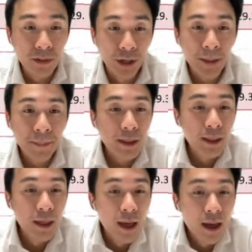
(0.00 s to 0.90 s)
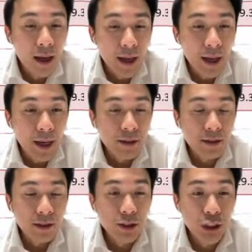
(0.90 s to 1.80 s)
okay,
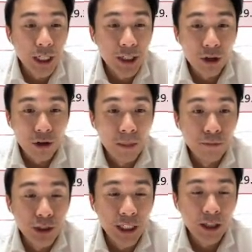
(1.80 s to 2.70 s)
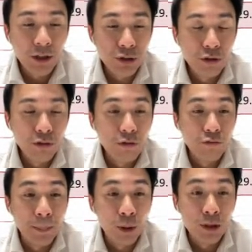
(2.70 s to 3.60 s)
and JD.com, JD also
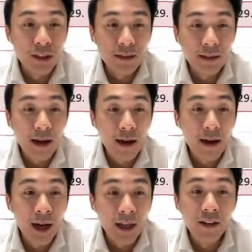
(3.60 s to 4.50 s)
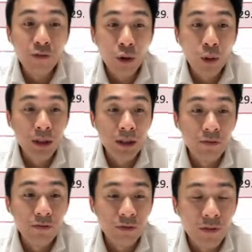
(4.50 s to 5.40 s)
reported higher fourth quarter
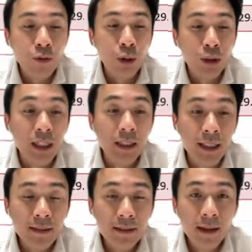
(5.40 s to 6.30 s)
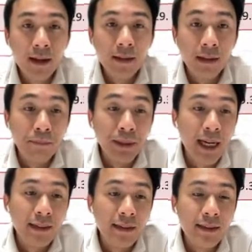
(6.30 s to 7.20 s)
fourth quarter earnings that
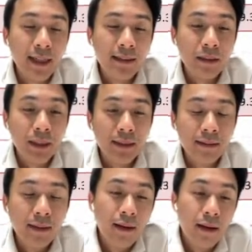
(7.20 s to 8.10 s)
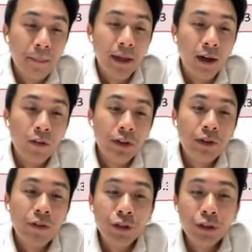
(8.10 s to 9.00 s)
beat analyst estimates, but however
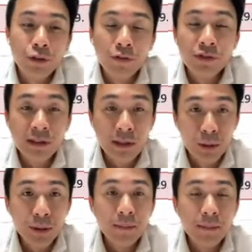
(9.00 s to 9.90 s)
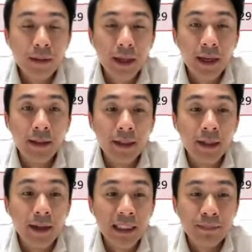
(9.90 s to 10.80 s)
revenue growth slowed and
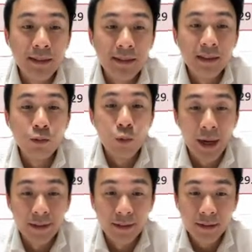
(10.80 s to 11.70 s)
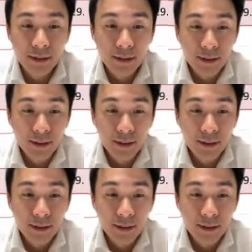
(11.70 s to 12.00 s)
uh, expenses widened.